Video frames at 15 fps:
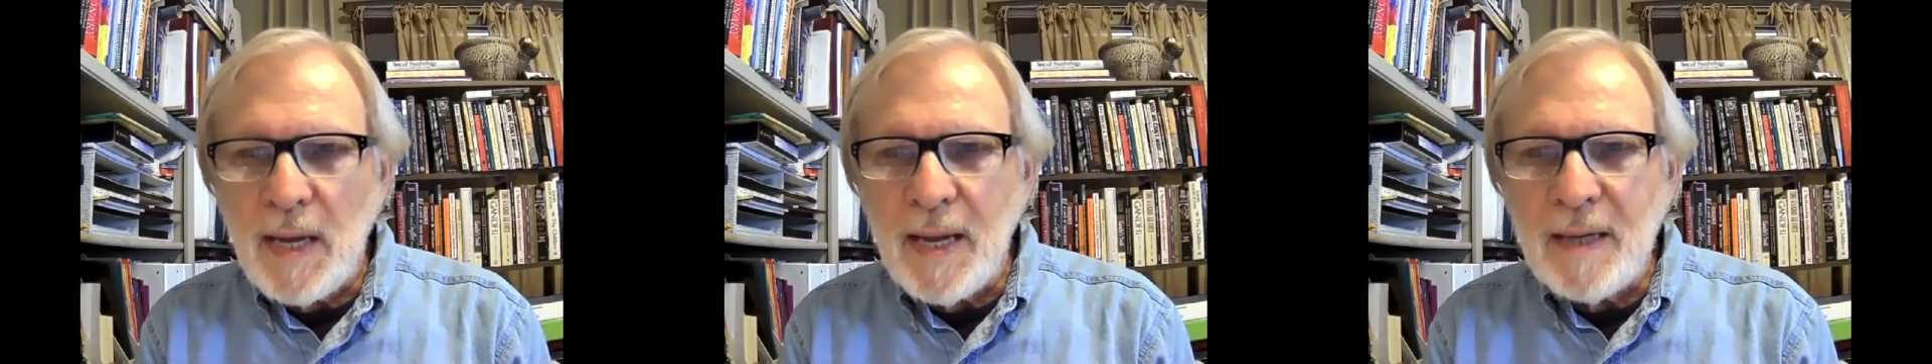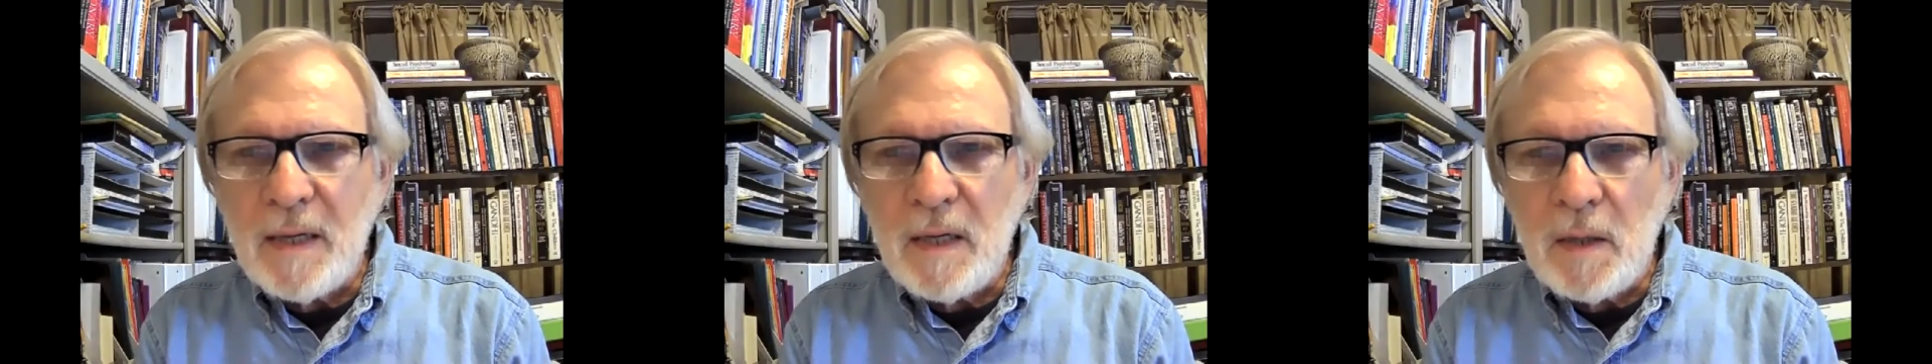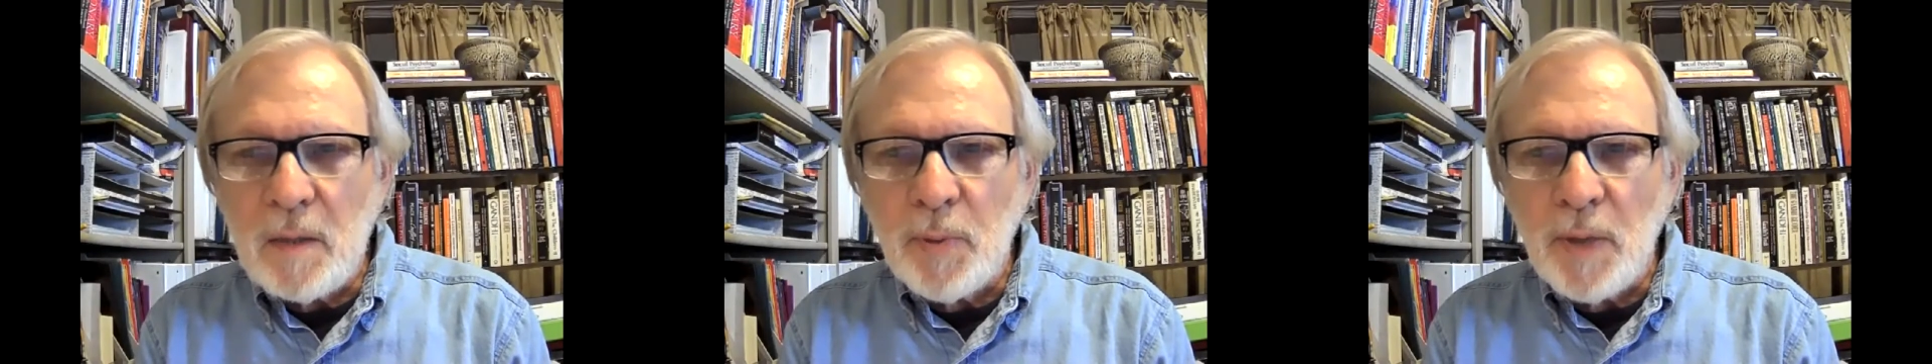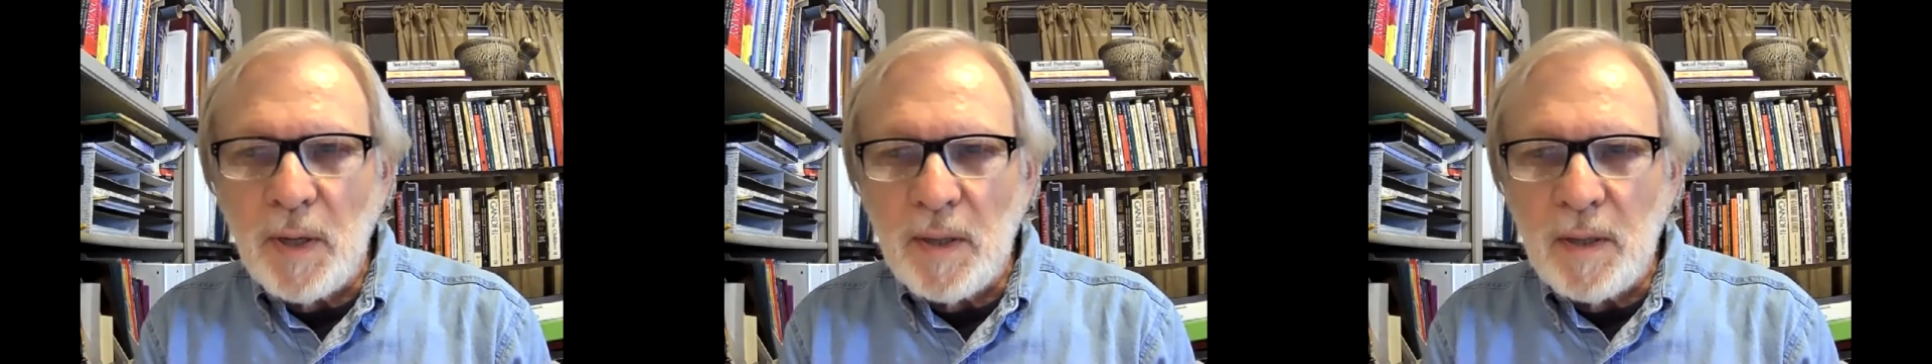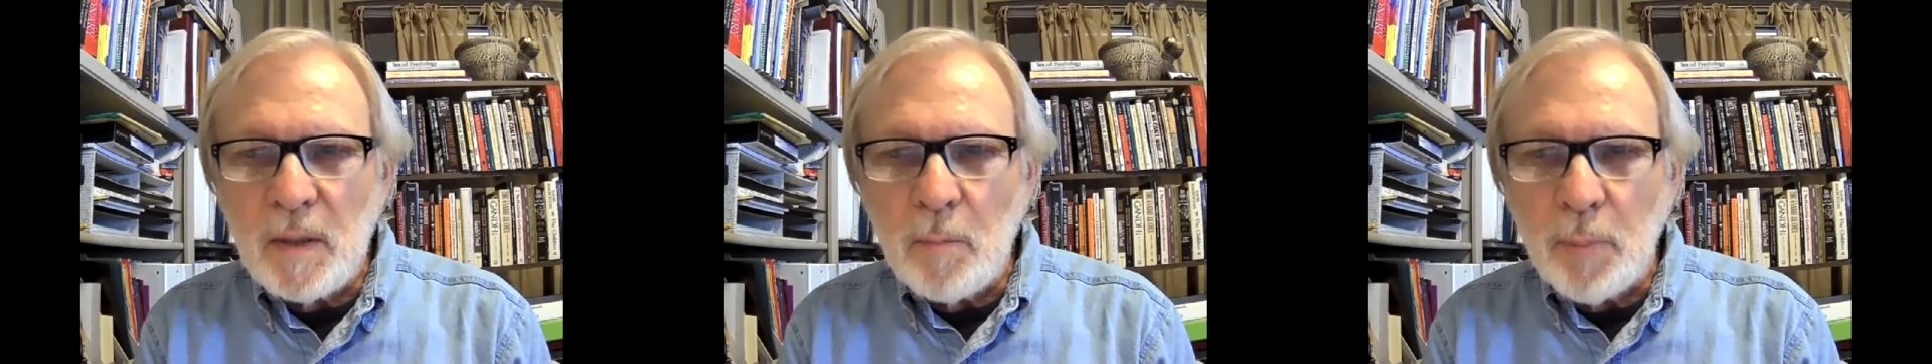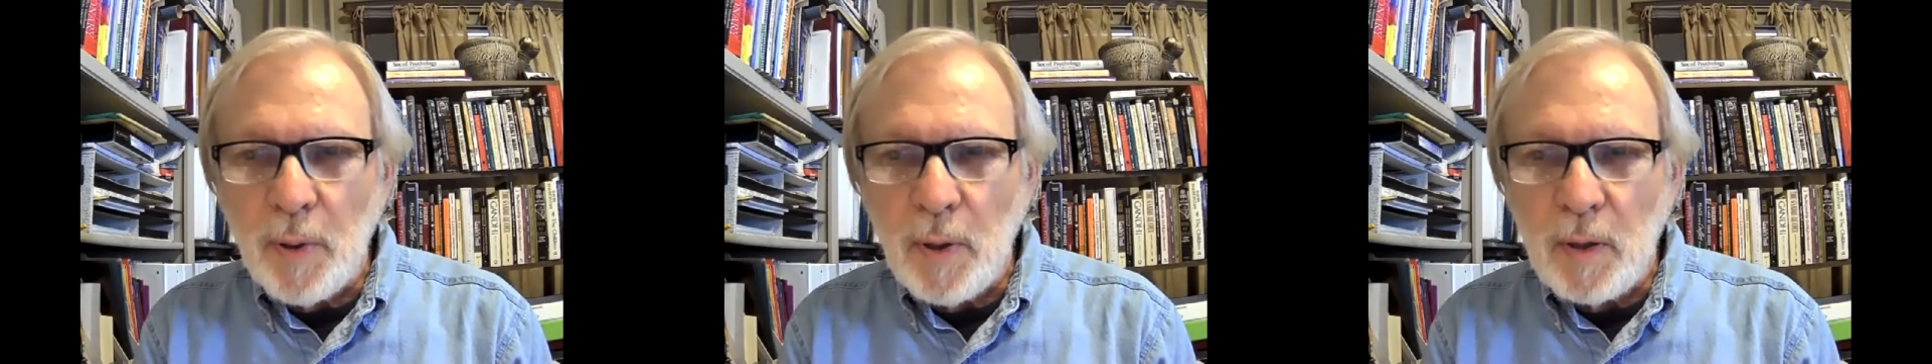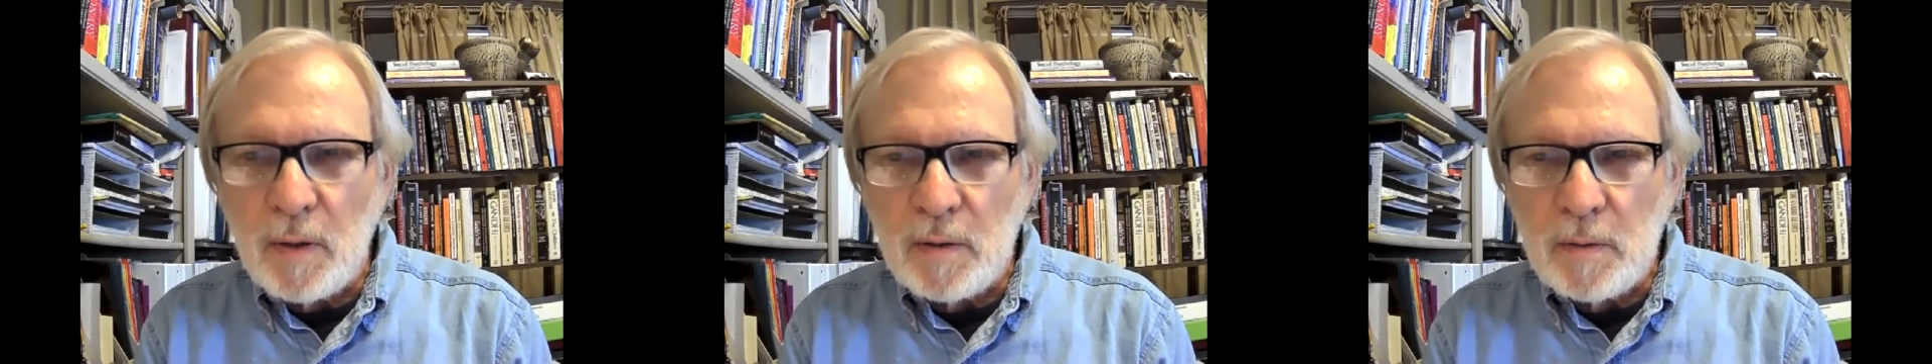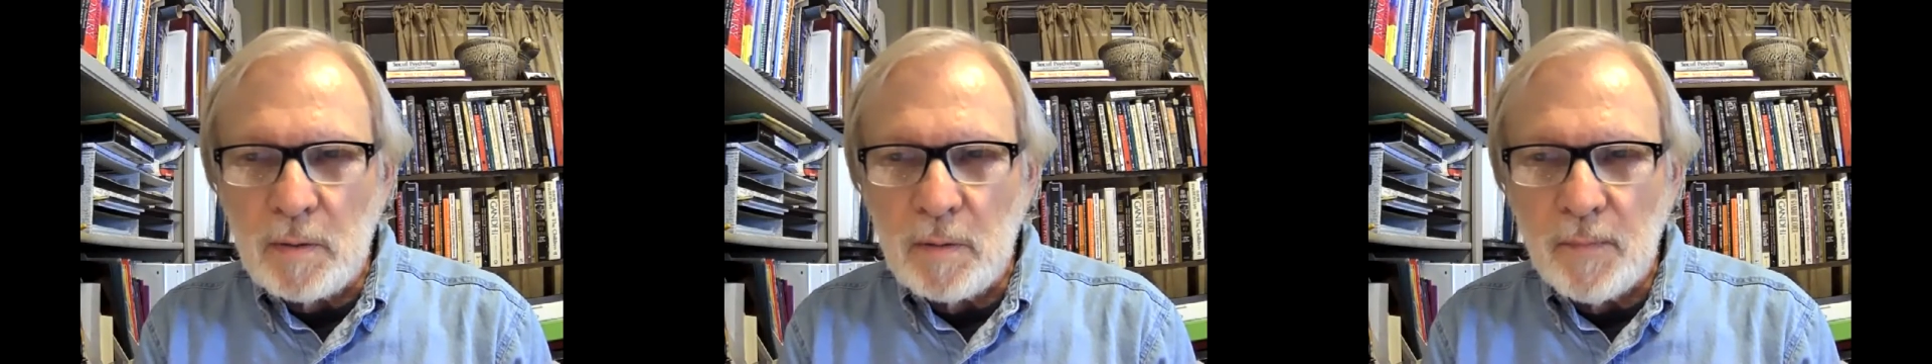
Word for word: aided by impulse,